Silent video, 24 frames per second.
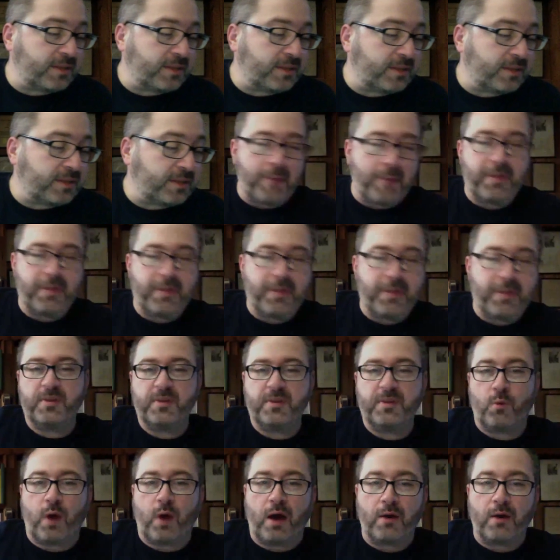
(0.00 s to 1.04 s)
I picked them in
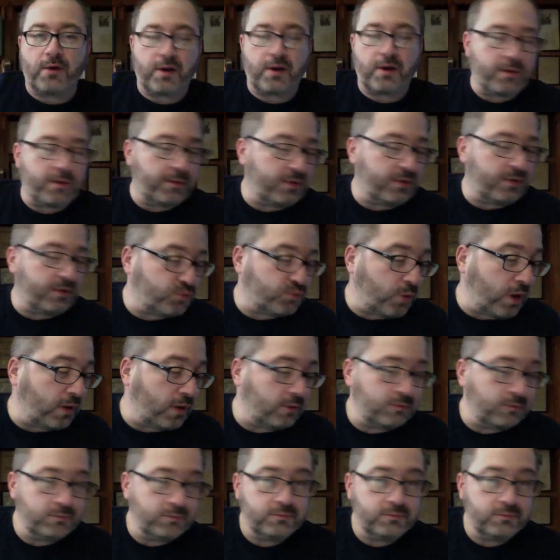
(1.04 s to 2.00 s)
the wild card as well.